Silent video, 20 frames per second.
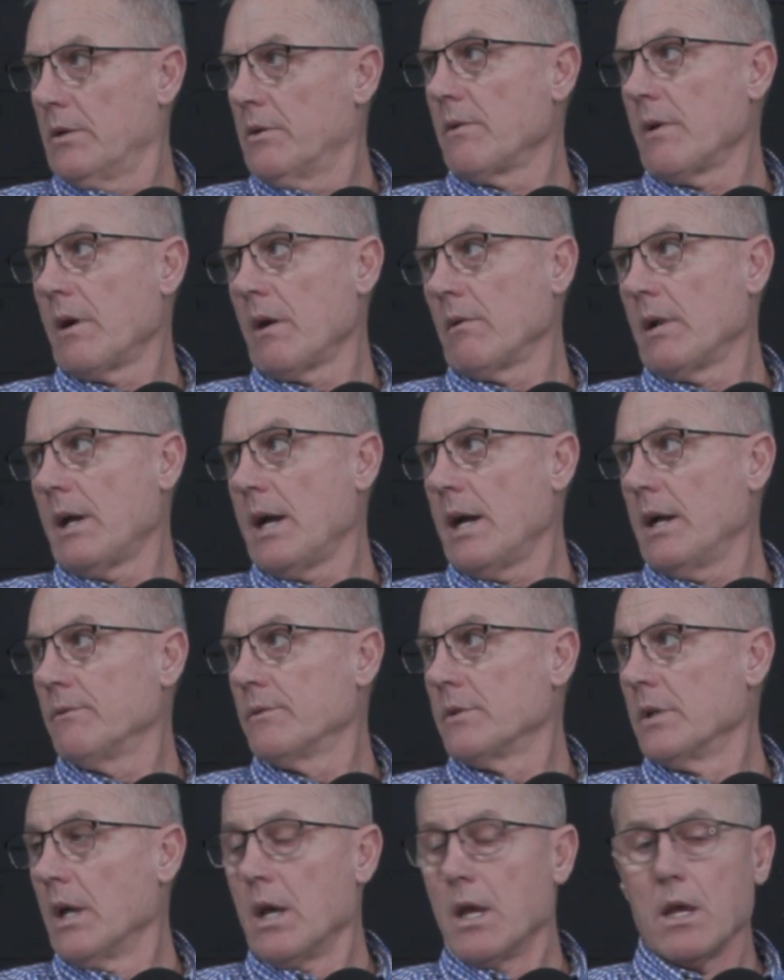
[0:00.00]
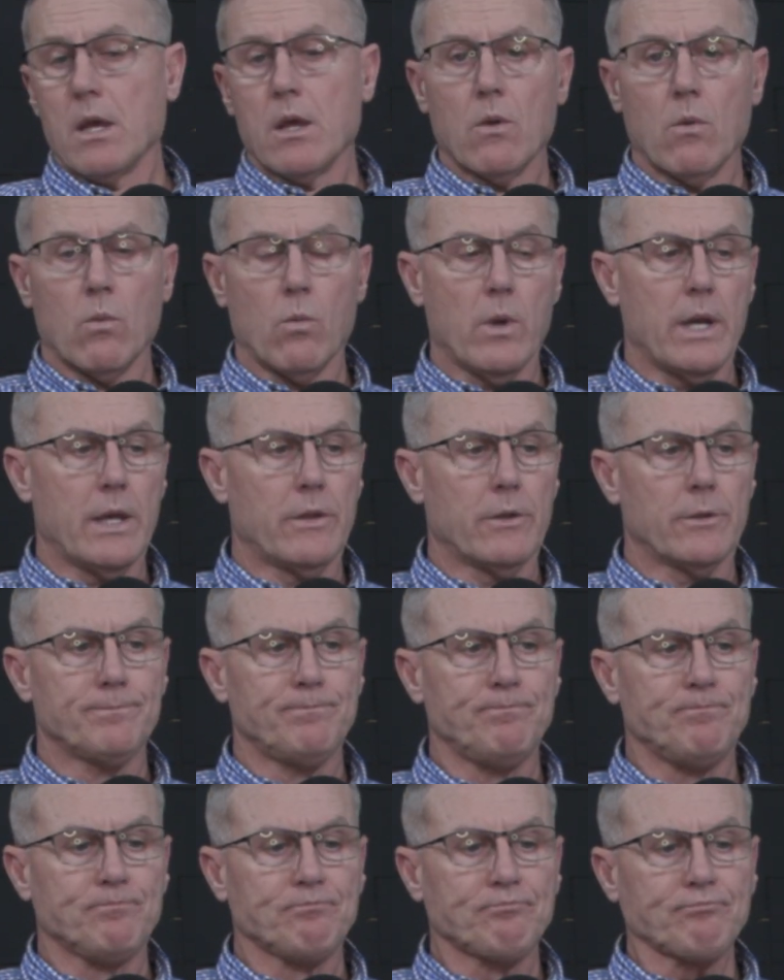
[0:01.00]
into our lives,
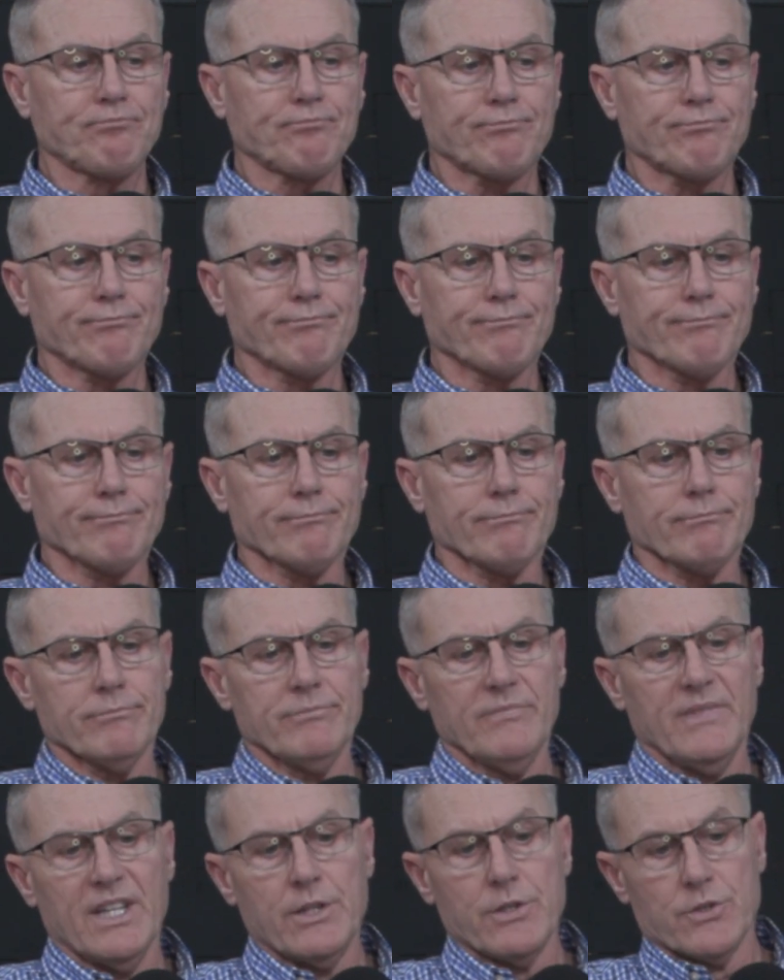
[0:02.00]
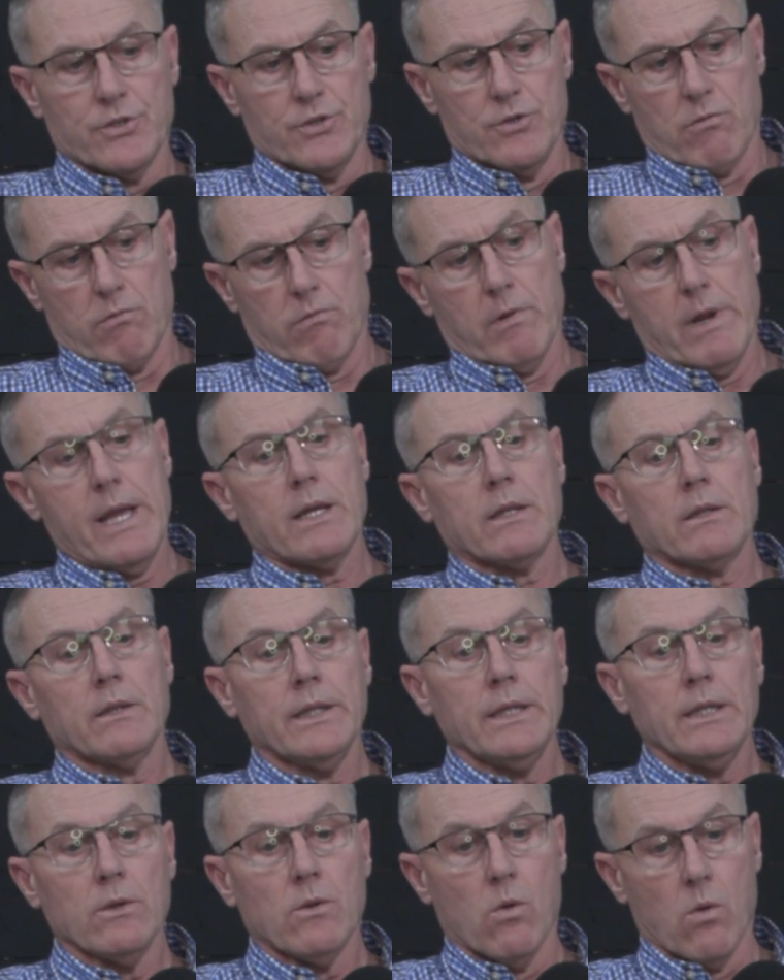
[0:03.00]
whether it is
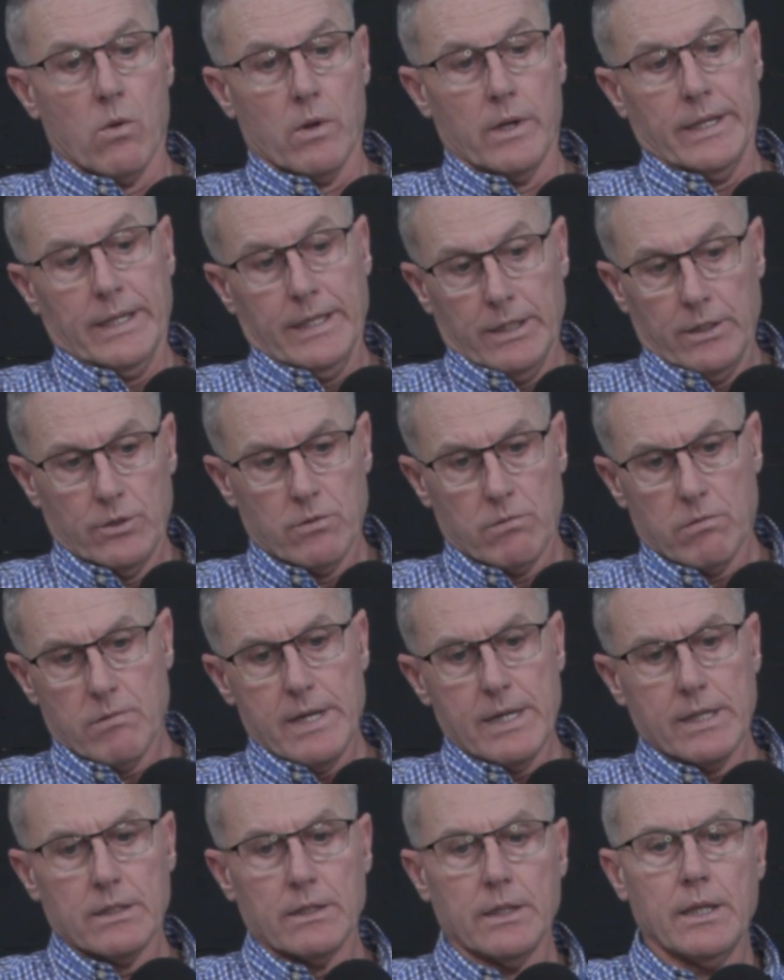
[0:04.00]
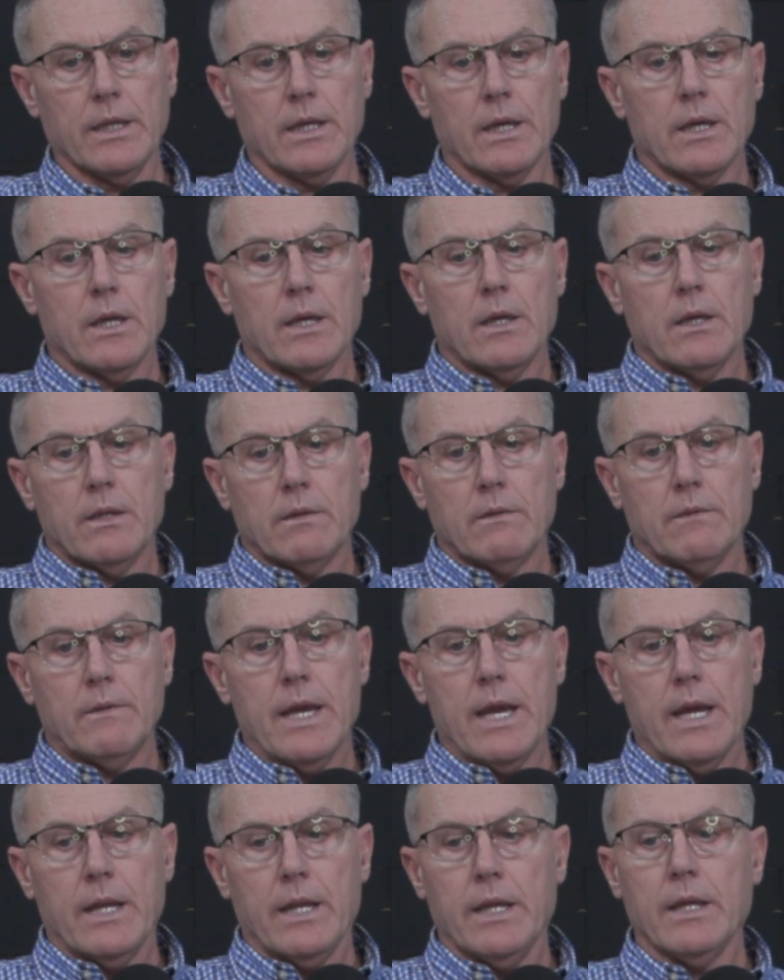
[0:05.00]
directly or indirectly
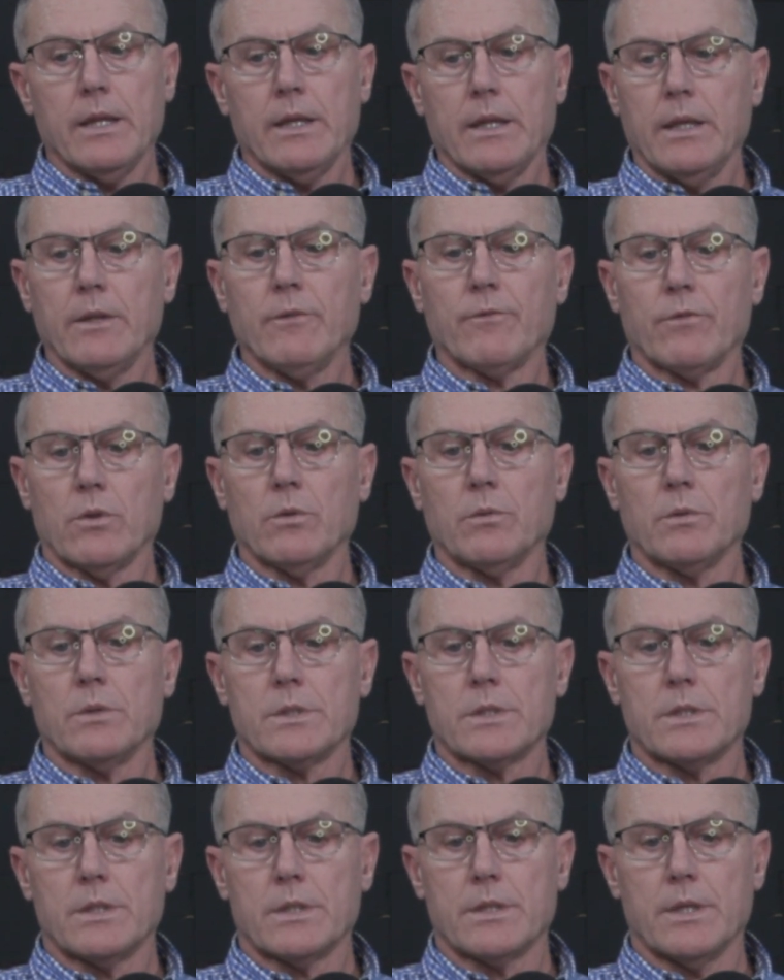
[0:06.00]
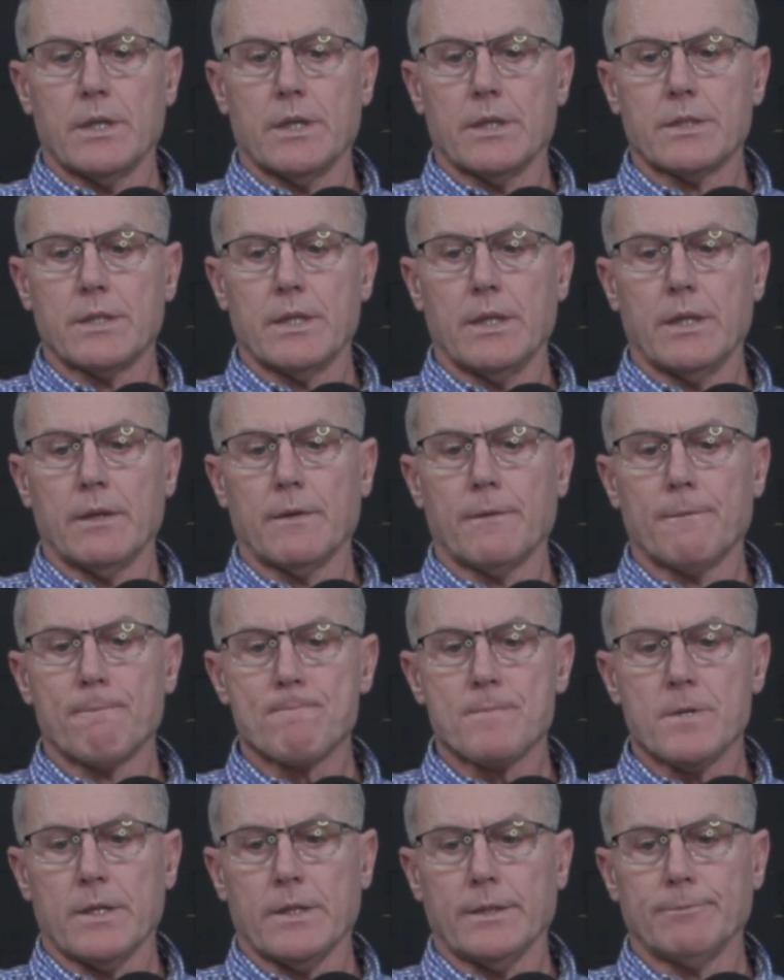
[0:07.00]
that it influences us. And
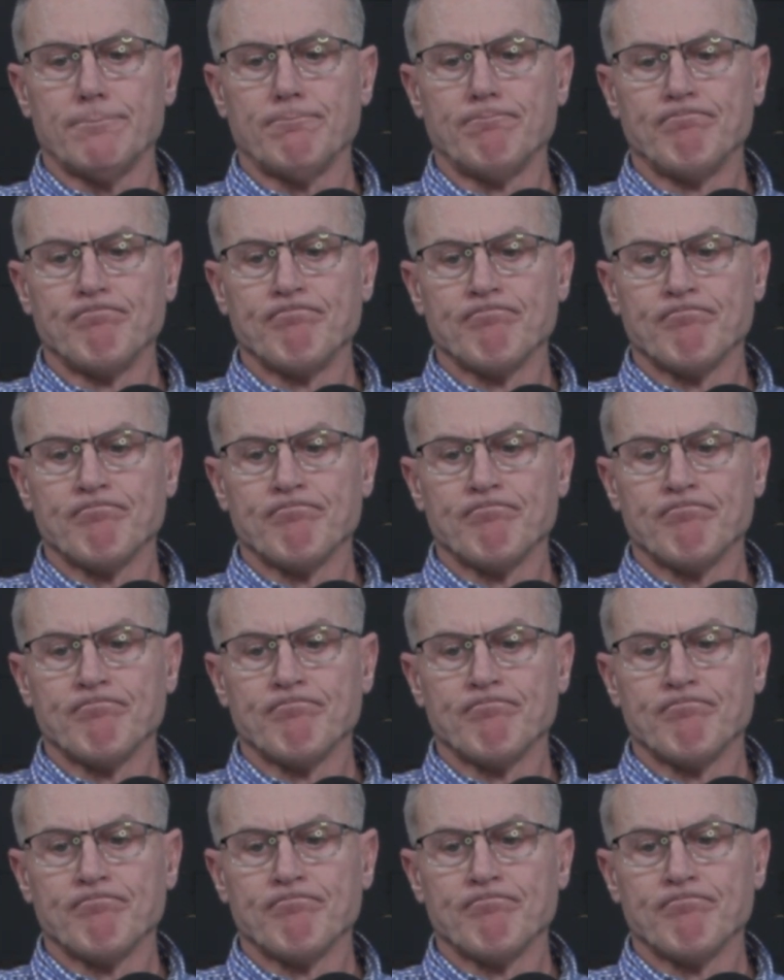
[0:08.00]
um,